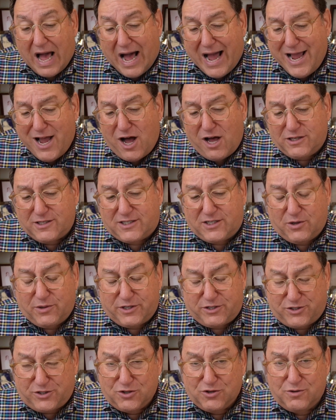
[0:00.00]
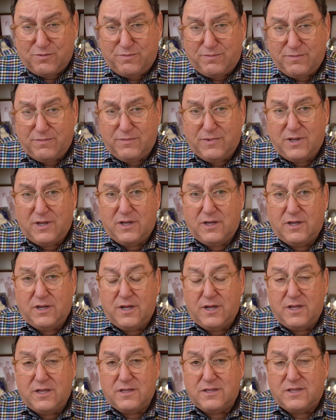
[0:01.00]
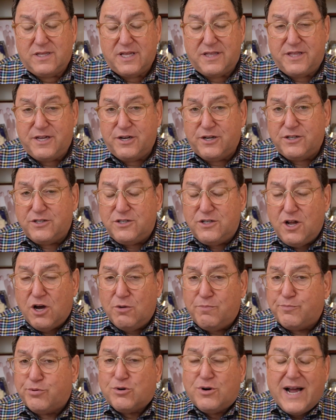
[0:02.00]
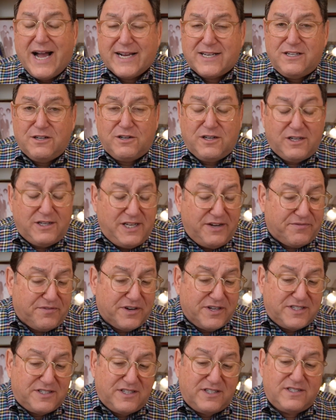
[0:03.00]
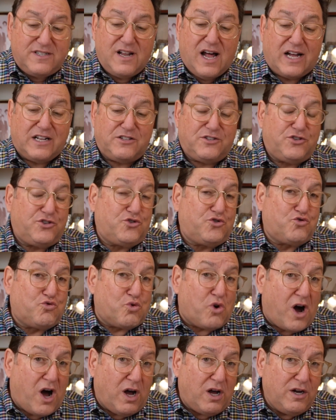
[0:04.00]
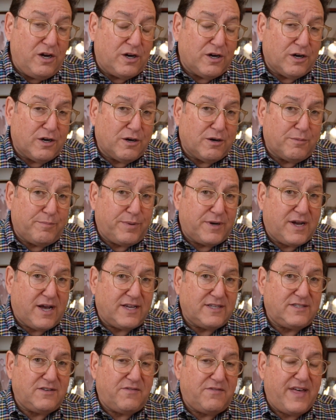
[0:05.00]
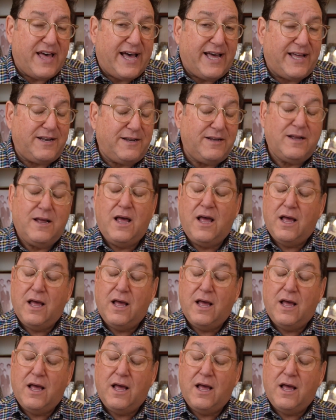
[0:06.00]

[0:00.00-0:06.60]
I also assume that there's no practical difference. It's not stronger because of that.